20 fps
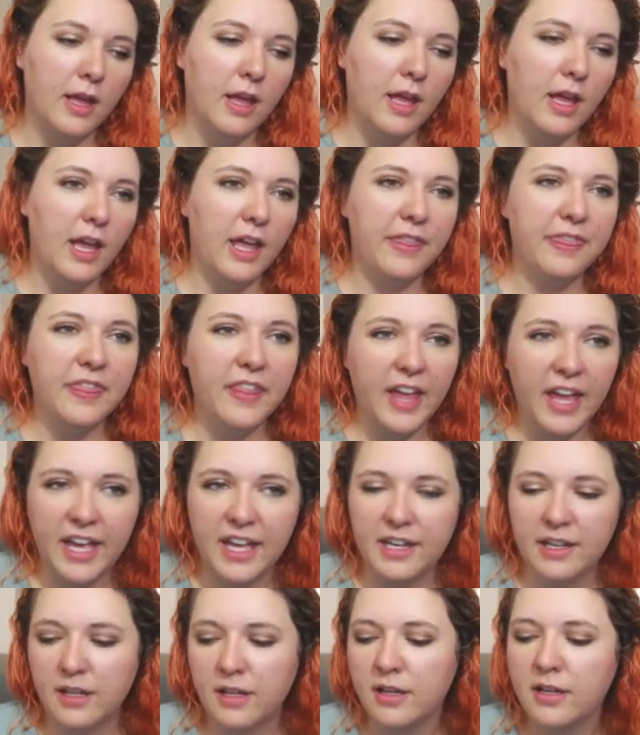And
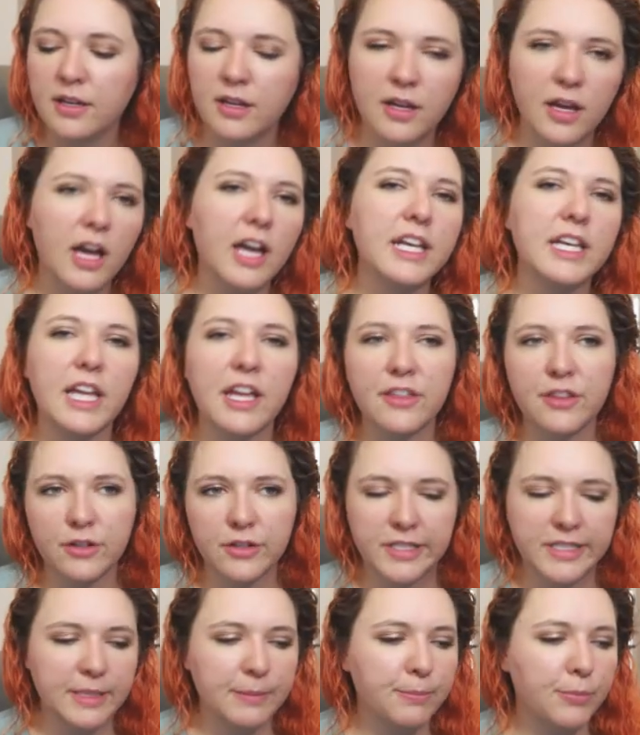then another
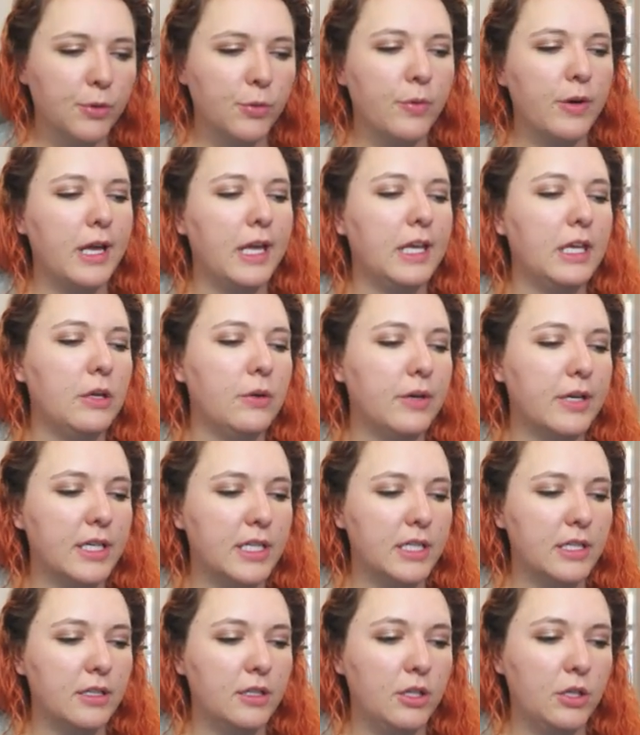simple way you
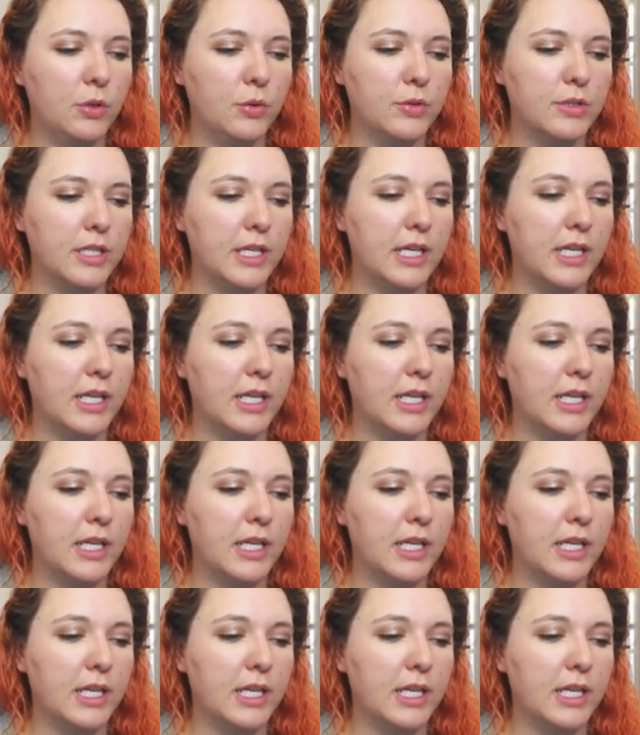can use it